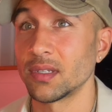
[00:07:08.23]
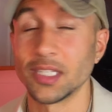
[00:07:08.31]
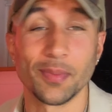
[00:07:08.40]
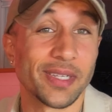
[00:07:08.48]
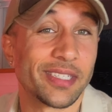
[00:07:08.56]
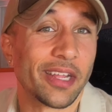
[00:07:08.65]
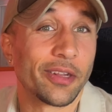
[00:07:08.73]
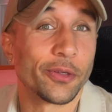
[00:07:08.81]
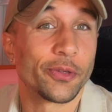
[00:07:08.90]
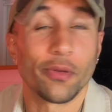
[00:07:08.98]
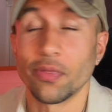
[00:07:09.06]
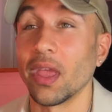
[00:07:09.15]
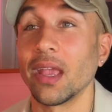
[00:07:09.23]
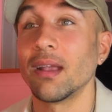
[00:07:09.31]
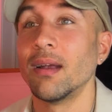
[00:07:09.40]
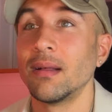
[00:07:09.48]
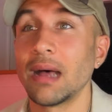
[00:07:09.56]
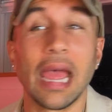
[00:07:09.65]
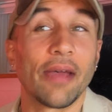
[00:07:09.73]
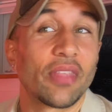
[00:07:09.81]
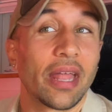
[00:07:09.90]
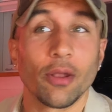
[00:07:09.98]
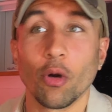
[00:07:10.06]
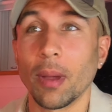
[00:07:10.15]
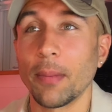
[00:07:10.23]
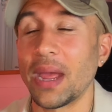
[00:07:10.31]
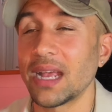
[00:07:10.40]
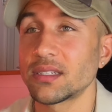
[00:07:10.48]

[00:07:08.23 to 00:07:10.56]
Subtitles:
it's my signature thing. I have that in all my packs,